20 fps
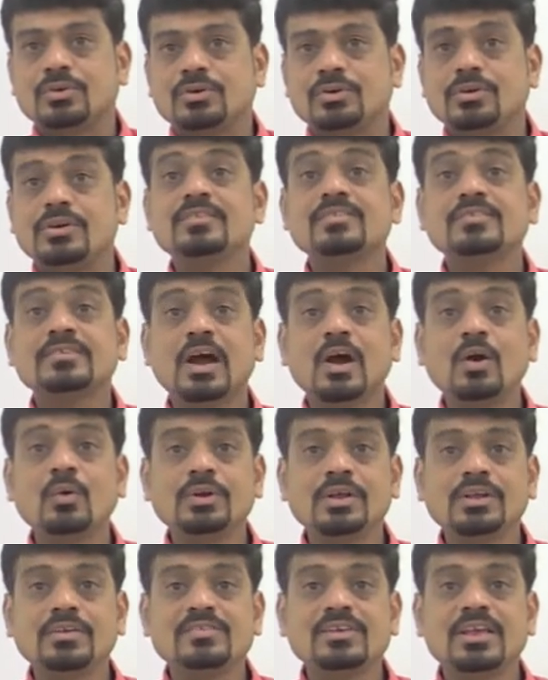Discount
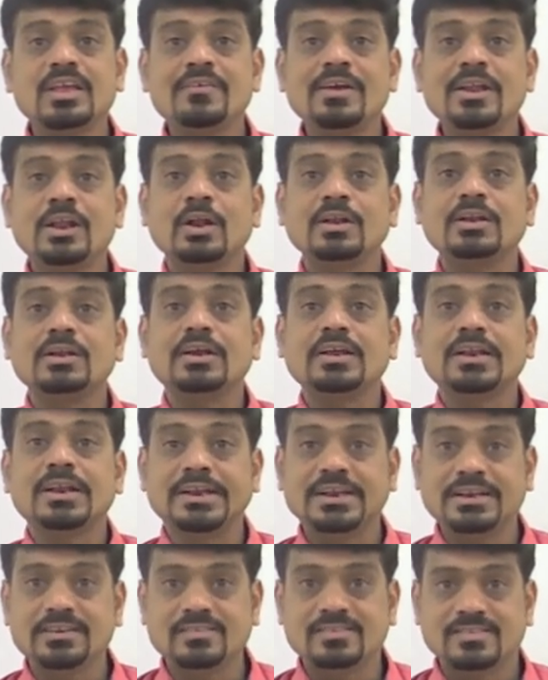is given on
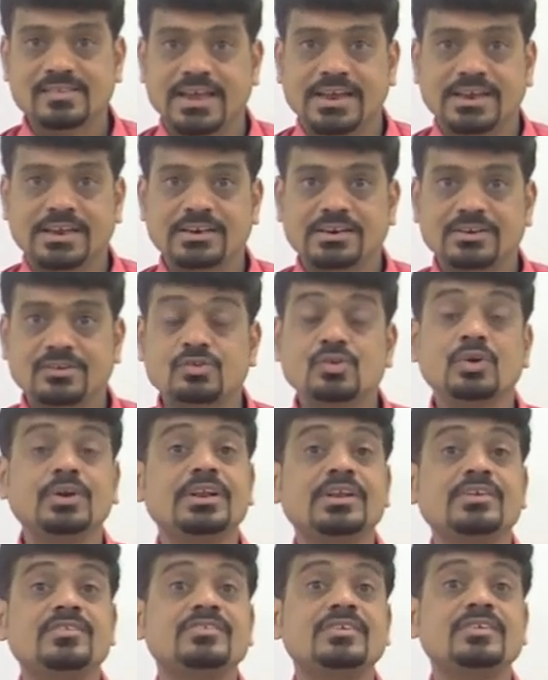credit side, so it
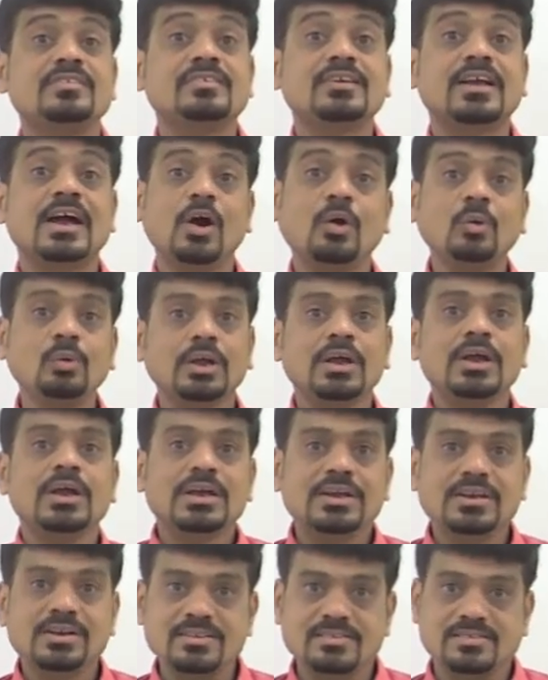is discount
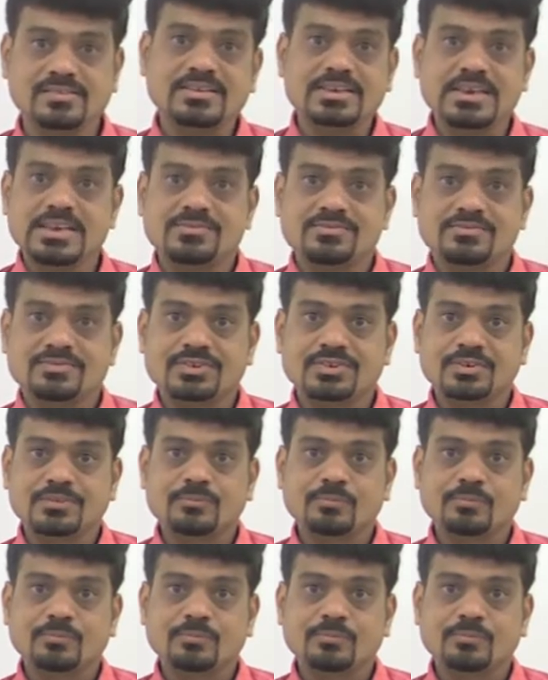received.